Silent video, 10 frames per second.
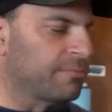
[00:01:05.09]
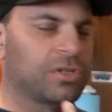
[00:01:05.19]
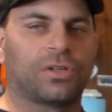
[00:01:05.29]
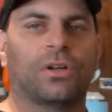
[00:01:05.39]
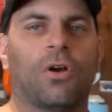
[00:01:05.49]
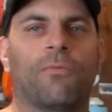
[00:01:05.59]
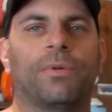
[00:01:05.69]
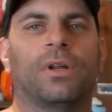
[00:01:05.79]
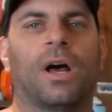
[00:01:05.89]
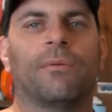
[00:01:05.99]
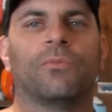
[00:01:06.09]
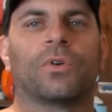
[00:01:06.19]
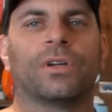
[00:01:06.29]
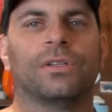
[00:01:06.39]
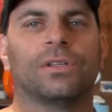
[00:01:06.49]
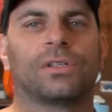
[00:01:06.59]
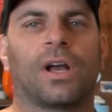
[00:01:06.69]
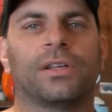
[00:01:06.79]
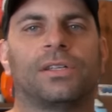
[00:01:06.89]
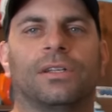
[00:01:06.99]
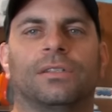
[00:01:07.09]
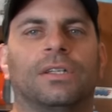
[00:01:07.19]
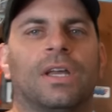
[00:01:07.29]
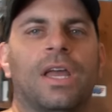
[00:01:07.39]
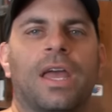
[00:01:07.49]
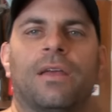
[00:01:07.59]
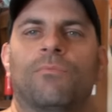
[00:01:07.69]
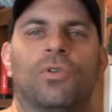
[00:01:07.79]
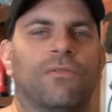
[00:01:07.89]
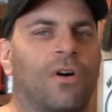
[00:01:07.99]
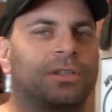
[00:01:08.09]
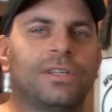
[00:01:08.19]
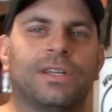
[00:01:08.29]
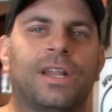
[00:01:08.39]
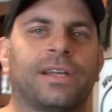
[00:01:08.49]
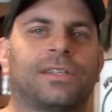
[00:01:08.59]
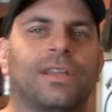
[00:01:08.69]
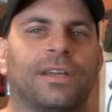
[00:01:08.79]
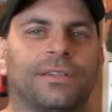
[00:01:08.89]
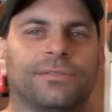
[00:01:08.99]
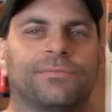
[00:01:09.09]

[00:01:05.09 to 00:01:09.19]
I'm just going to open it up and we're going to discuss it and move on to the next thing.